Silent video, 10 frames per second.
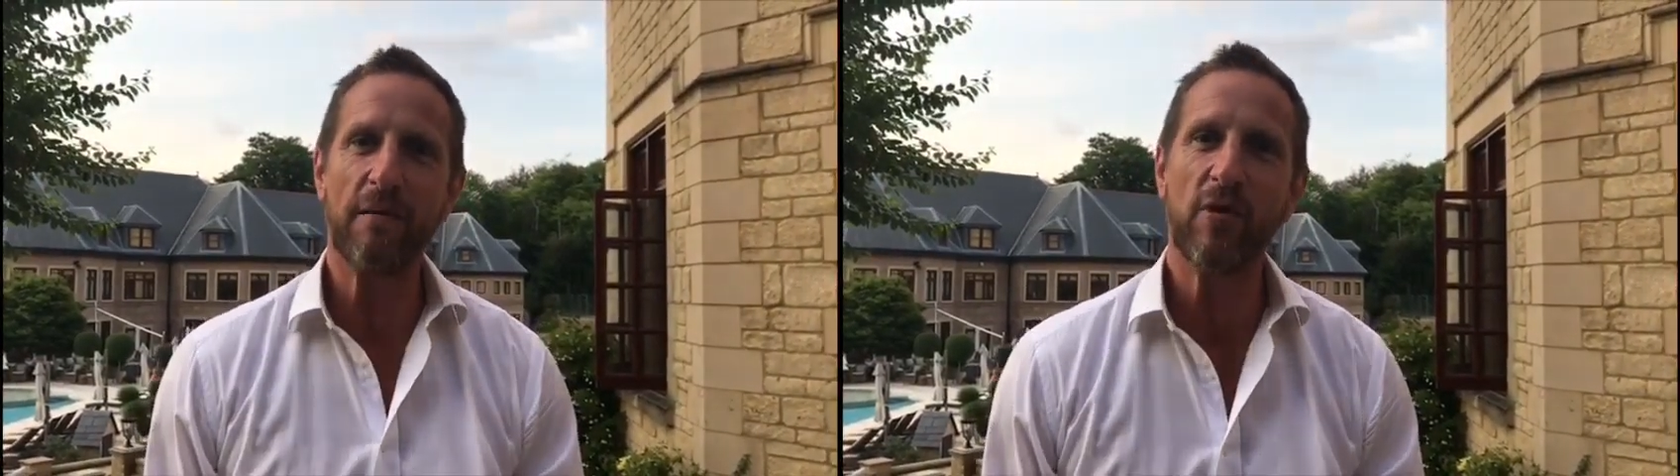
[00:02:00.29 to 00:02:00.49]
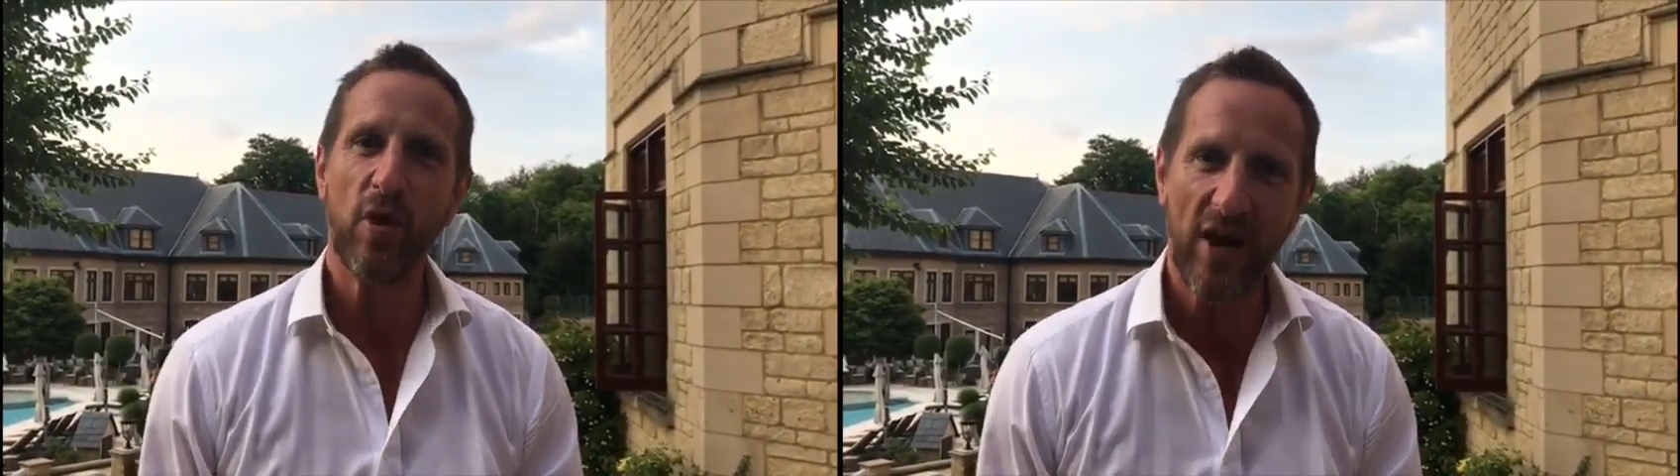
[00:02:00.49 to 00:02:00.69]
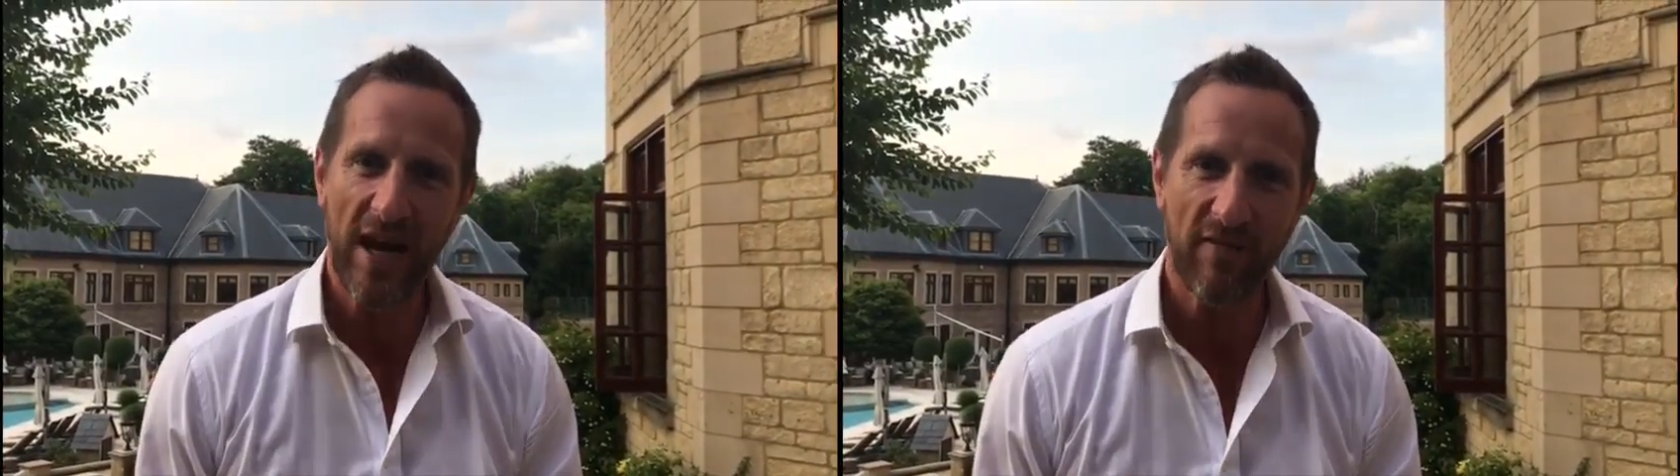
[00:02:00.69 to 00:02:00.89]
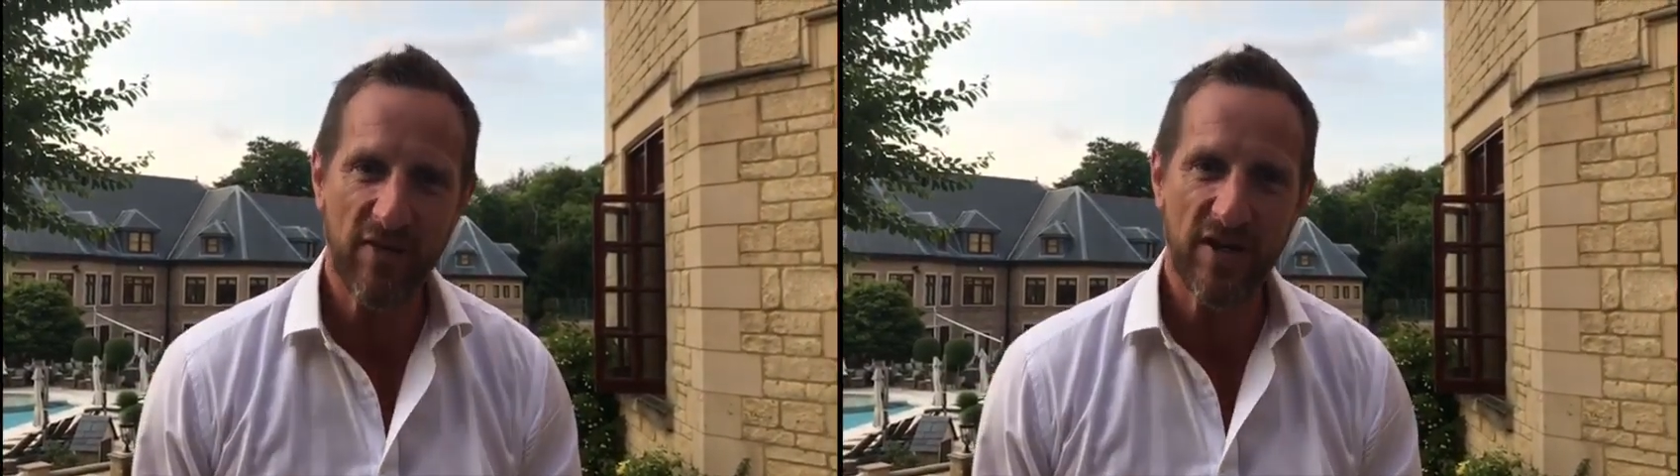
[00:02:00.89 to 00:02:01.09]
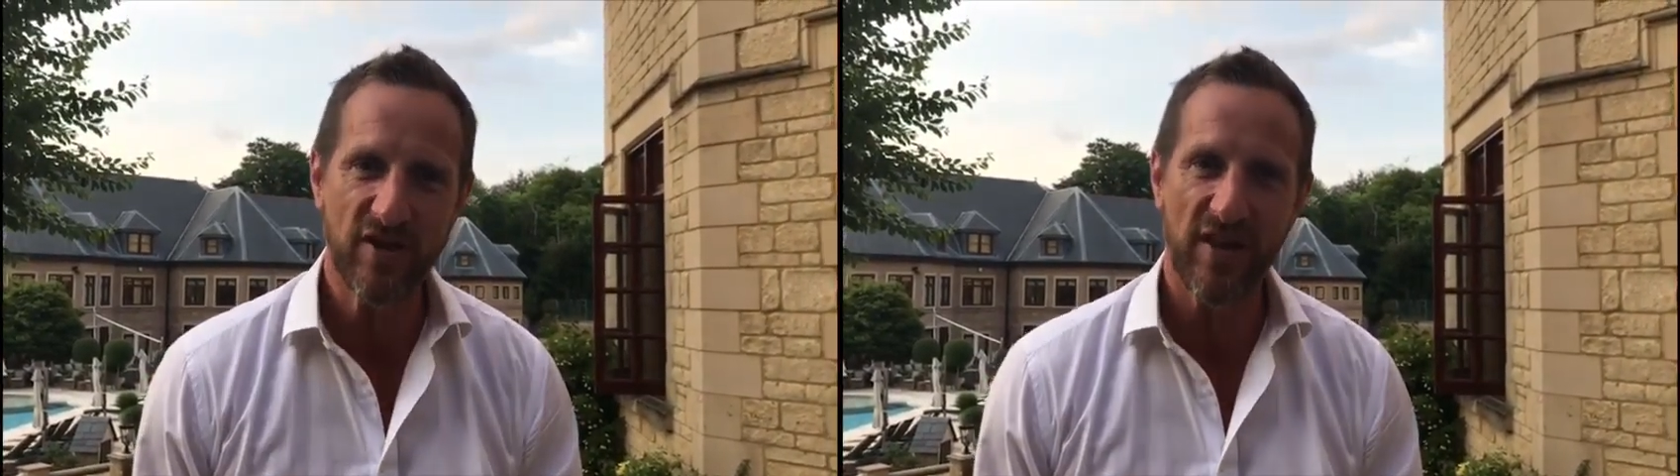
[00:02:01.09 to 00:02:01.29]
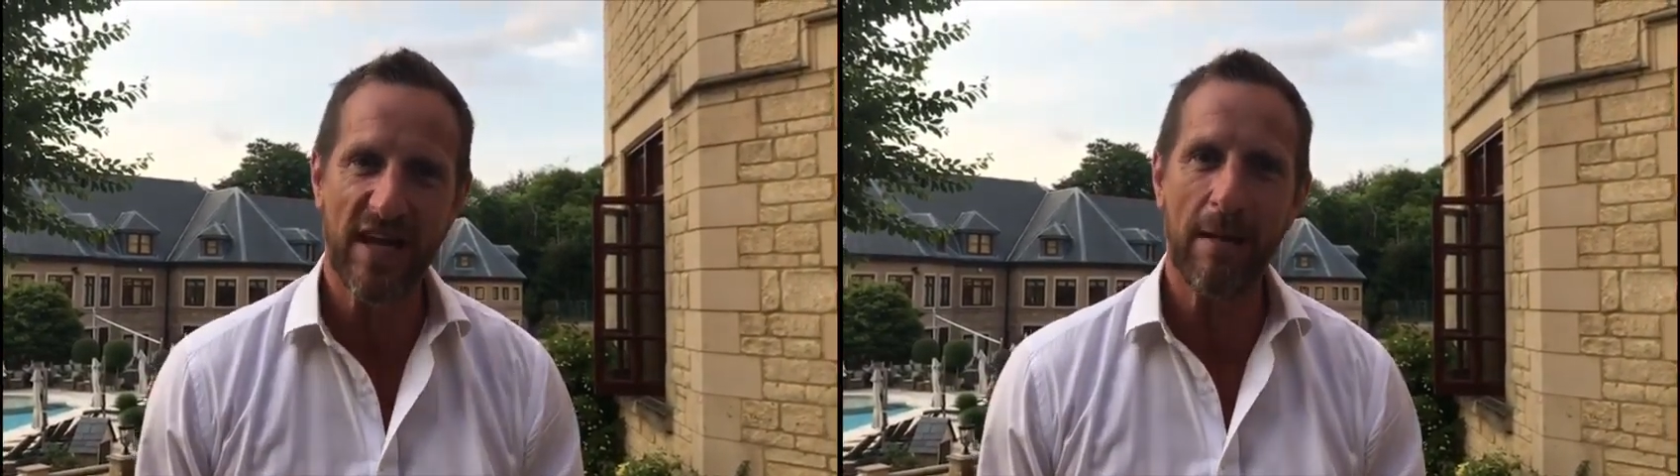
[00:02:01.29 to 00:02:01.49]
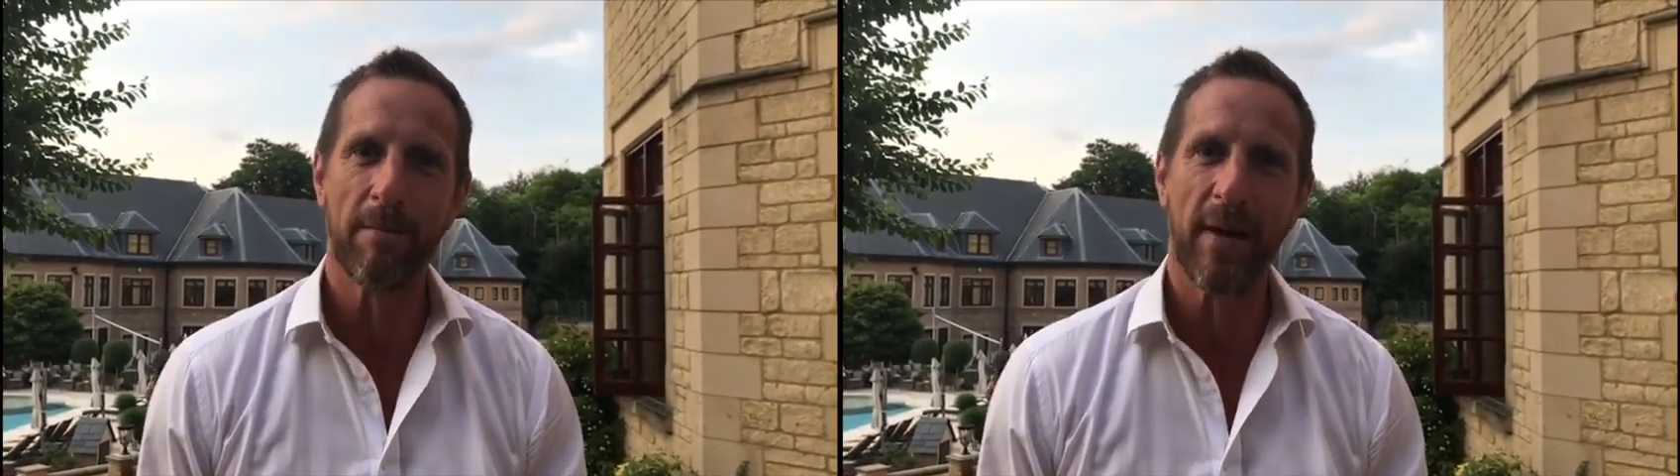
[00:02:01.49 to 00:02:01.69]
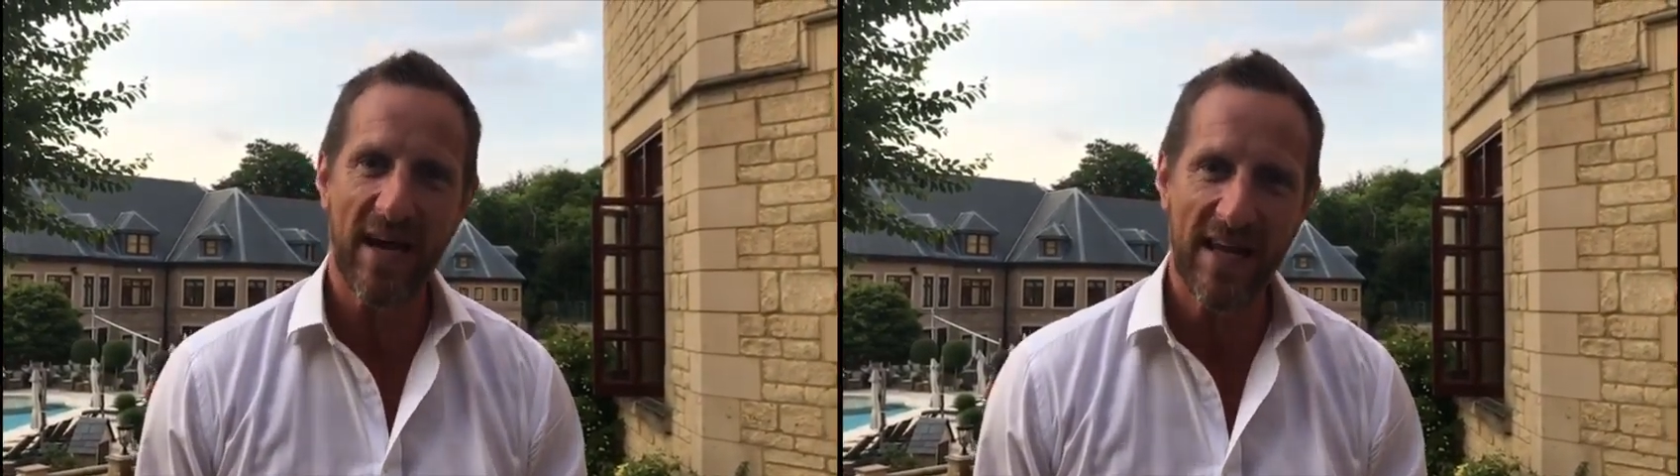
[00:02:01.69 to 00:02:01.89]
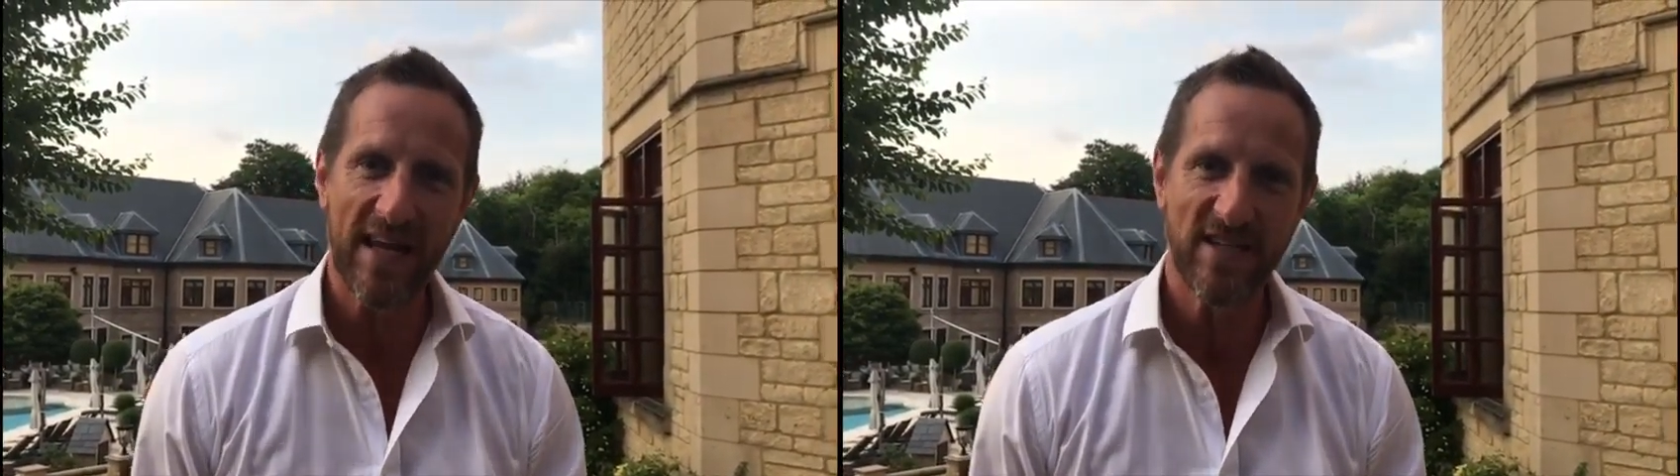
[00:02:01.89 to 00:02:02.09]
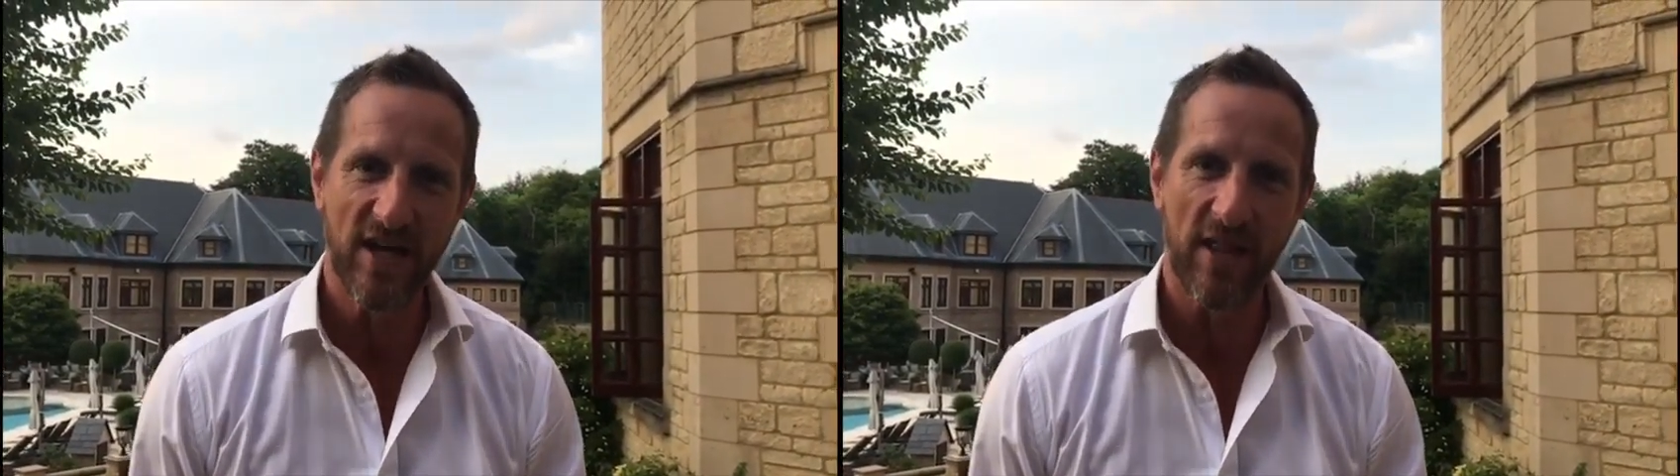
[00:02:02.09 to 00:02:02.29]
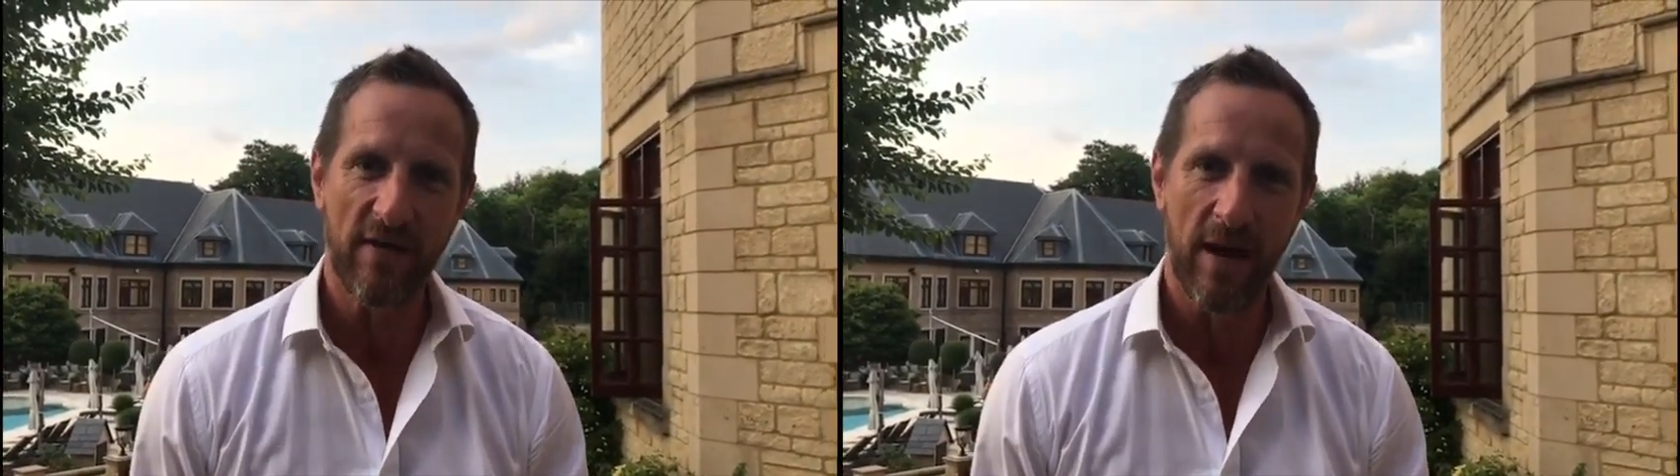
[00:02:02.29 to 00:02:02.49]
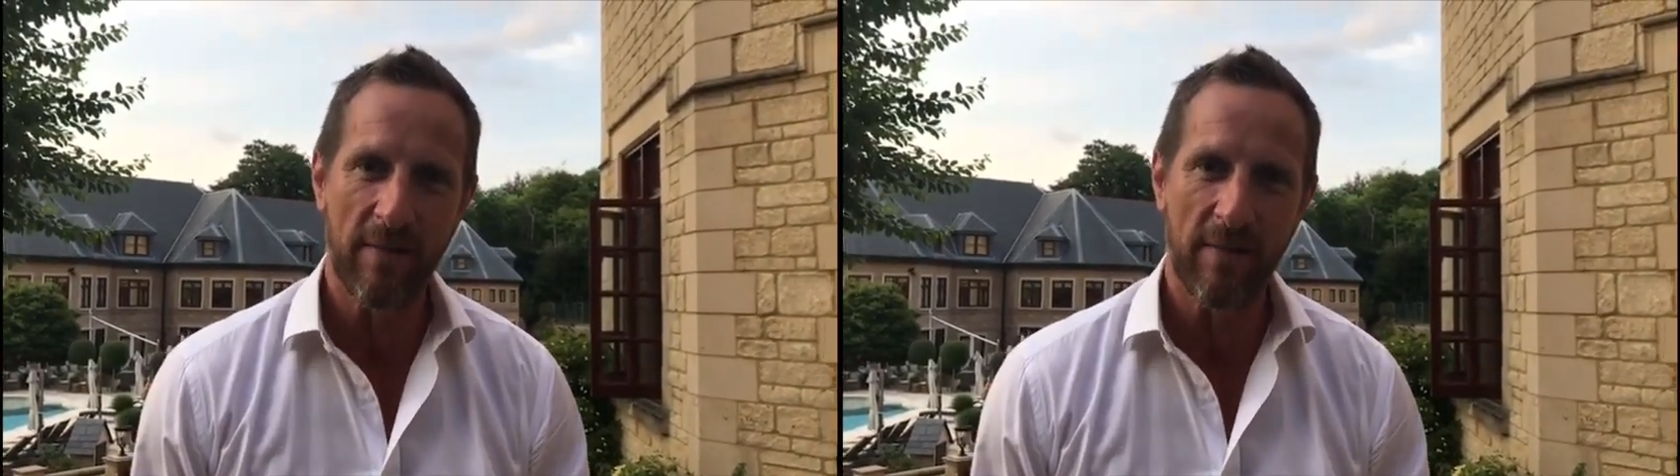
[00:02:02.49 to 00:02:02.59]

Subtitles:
Keep looking after each other. Keep picking each other